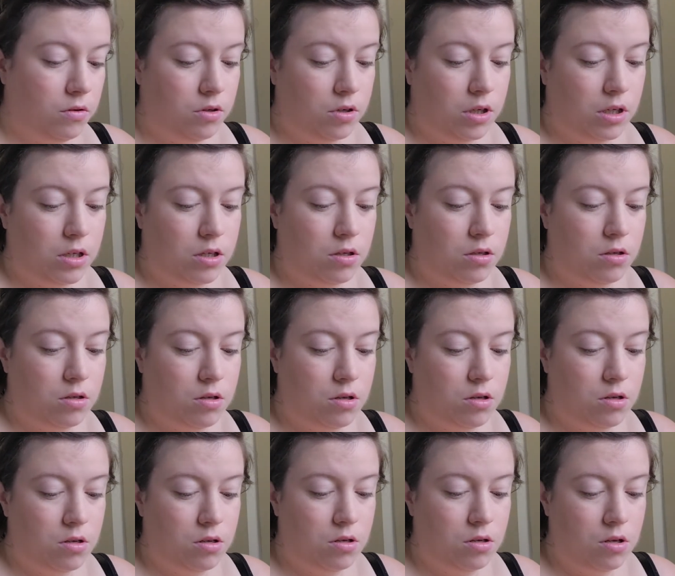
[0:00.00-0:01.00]
Alright.
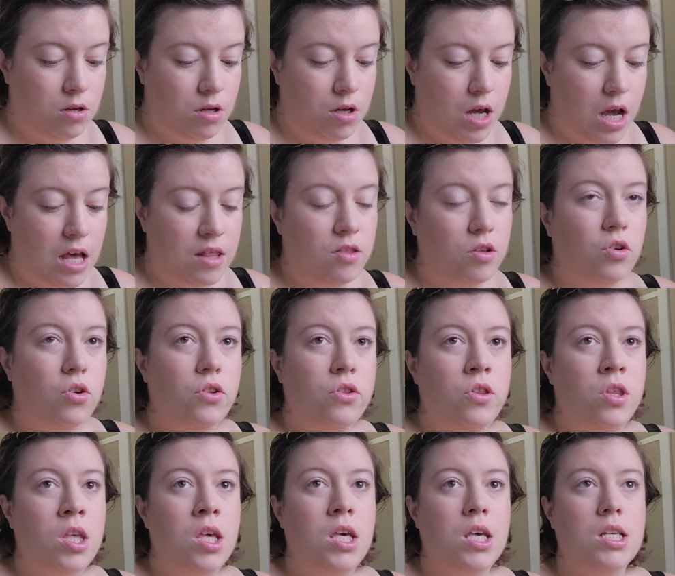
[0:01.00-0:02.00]
And the
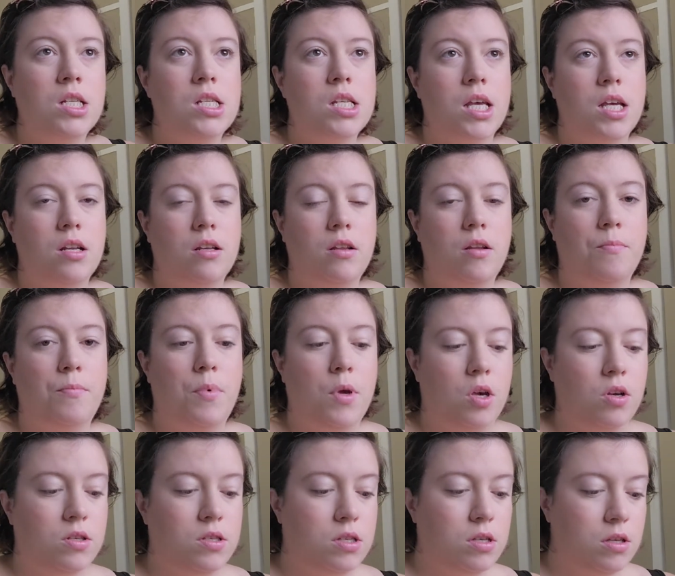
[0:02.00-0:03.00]
good thing is that
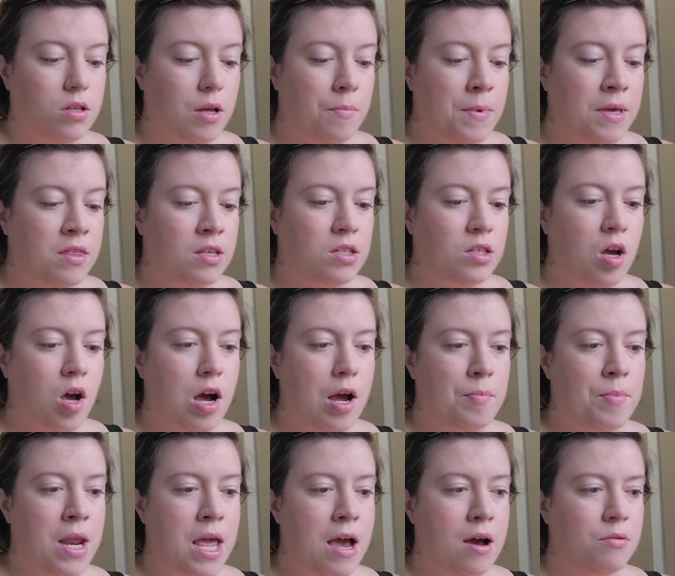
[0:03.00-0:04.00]
because, I mean, the
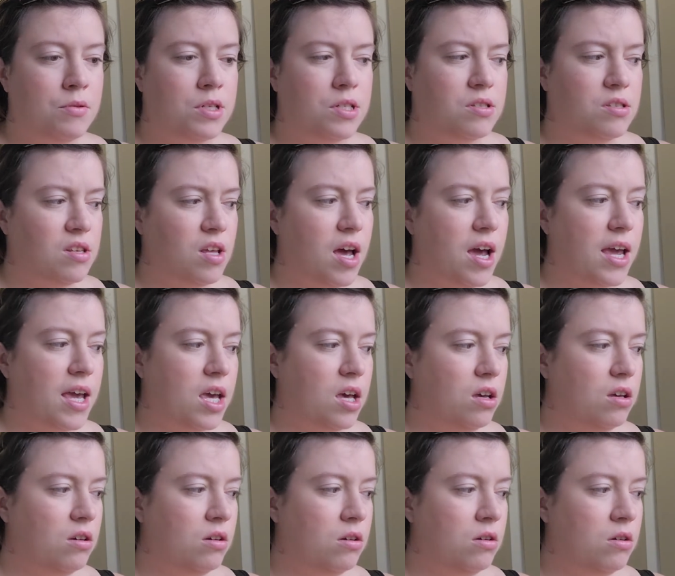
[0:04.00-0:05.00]
time now is
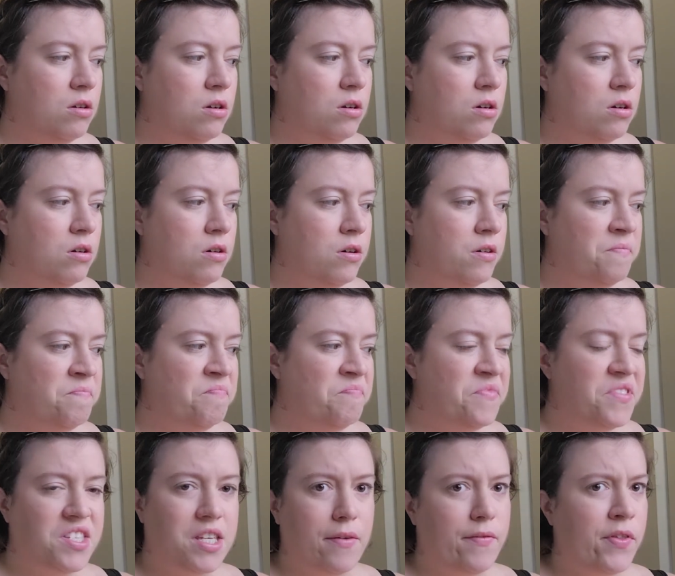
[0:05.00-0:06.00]
like
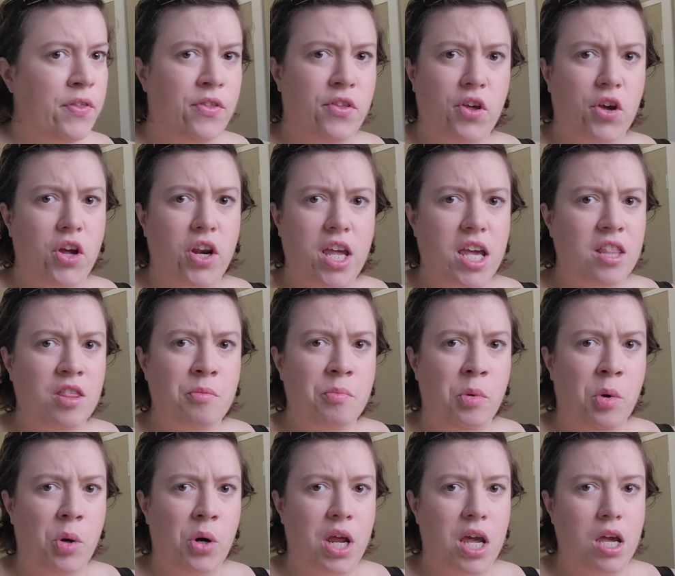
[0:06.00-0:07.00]
7:30 in the
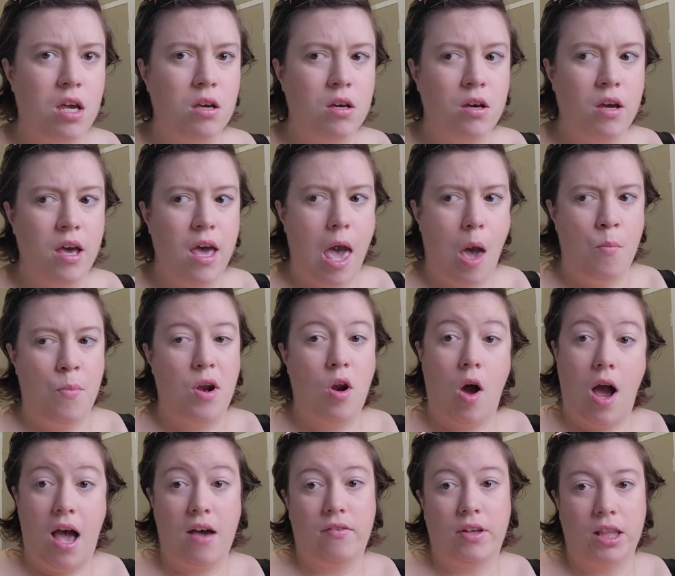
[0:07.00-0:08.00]
morning and we're
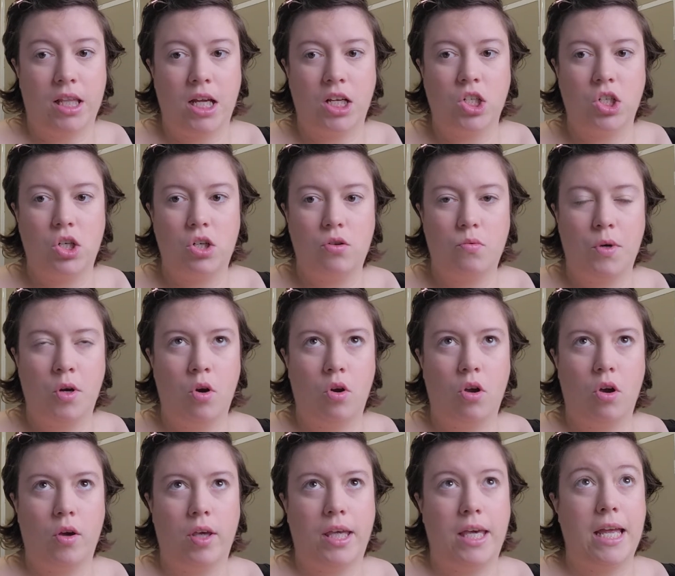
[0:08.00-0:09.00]
not having lunch, we're
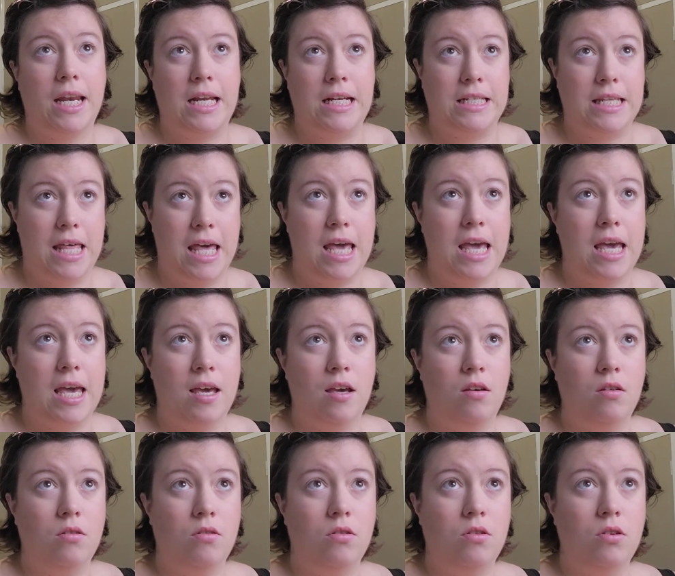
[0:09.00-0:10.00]
not getting there
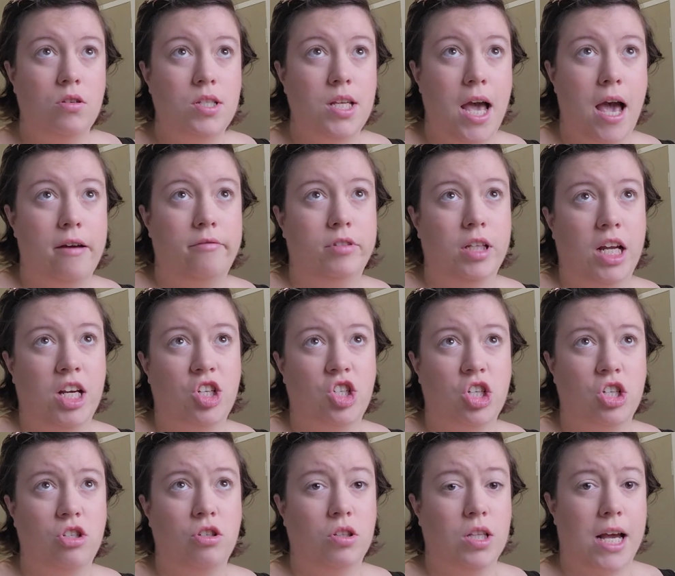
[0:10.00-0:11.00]
to have
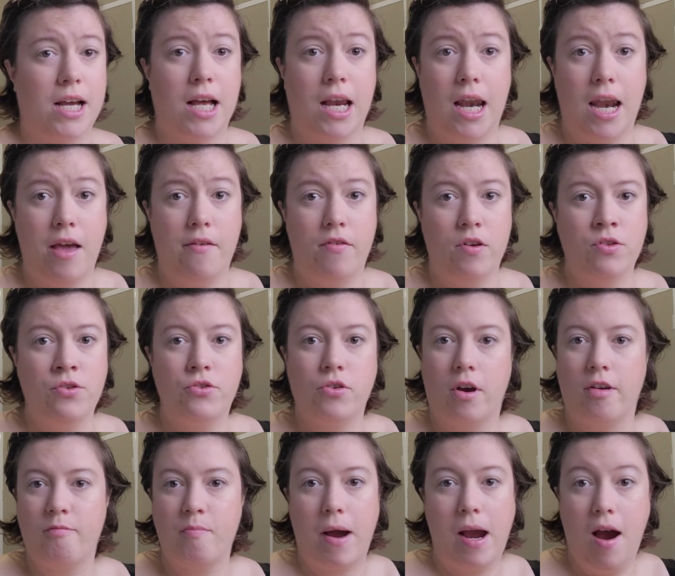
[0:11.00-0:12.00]
lunch until like 11,
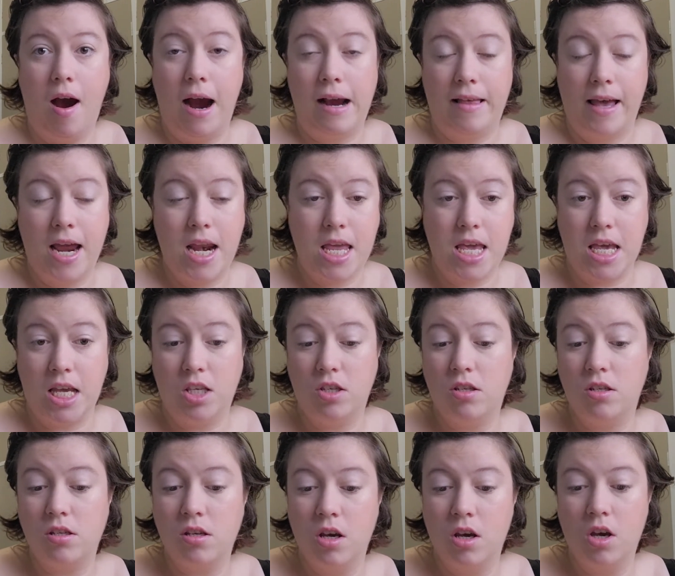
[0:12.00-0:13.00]
so if my highlight
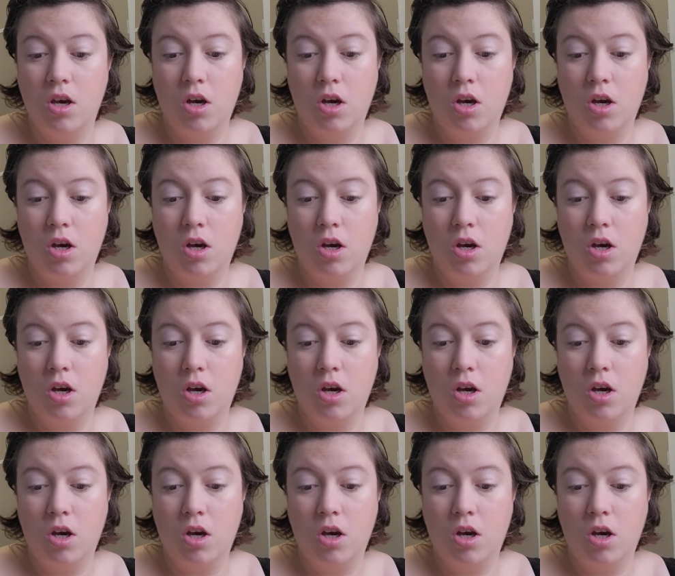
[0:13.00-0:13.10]
is